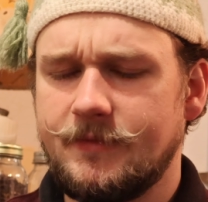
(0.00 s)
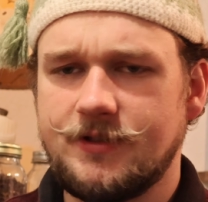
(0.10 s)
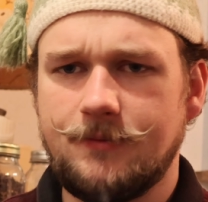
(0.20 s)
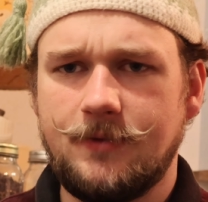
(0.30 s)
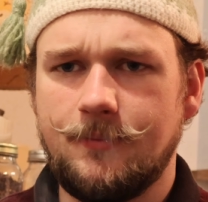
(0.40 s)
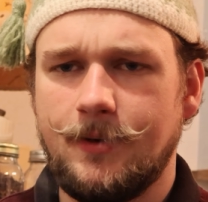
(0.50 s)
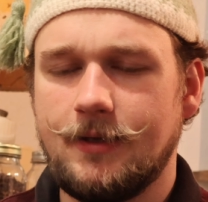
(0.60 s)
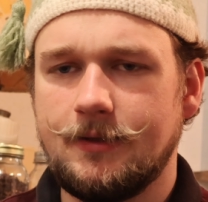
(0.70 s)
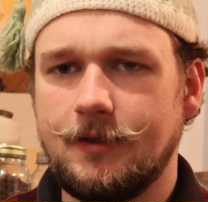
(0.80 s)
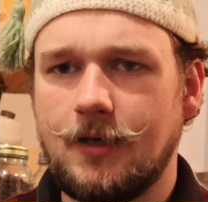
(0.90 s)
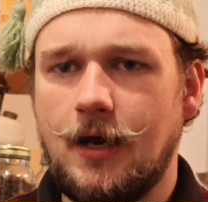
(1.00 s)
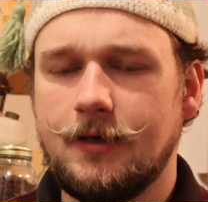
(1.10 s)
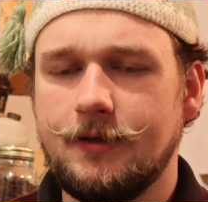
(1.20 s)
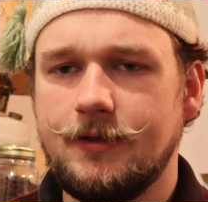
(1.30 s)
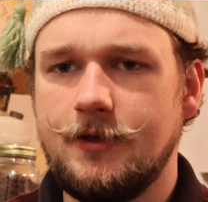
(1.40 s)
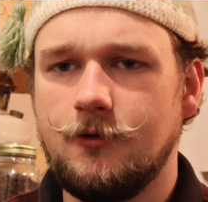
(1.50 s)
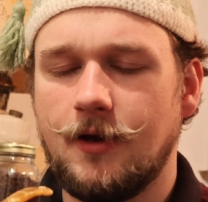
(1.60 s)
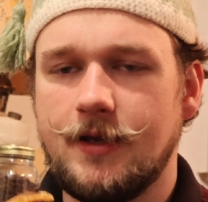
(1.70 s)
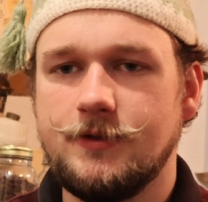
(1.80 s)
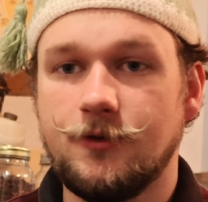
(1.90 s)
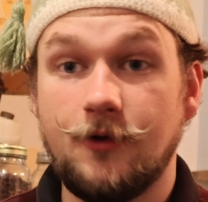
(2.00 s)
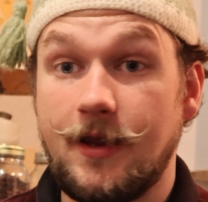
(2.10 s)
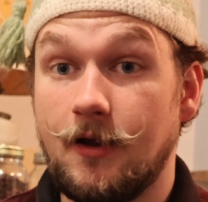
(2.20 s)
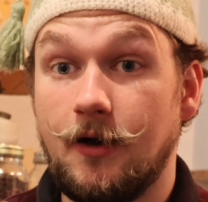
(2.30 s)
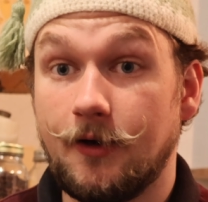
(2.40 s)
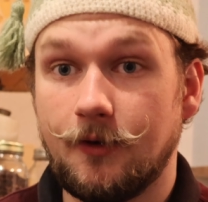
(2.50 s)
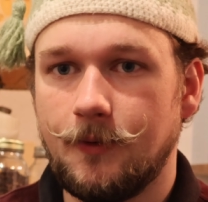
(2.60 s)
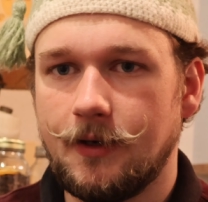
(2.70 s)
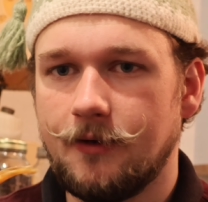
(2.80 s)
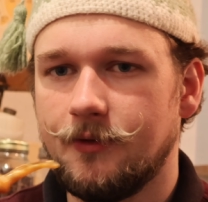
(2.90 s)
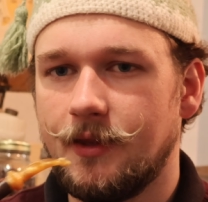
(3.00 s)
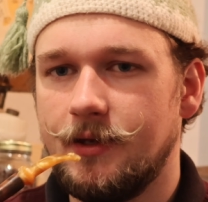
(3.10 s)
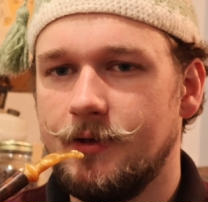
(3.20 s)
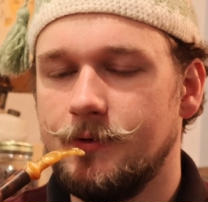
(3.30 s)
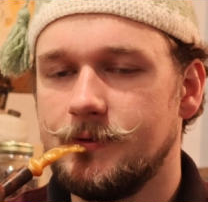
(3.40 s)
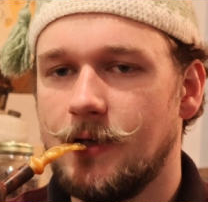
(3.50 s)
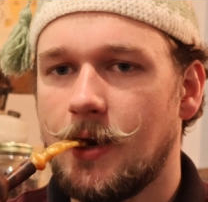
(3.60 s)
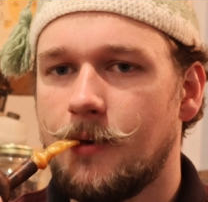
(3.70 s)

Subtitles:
Something about the cotton degrades, or rayon or whatever they used.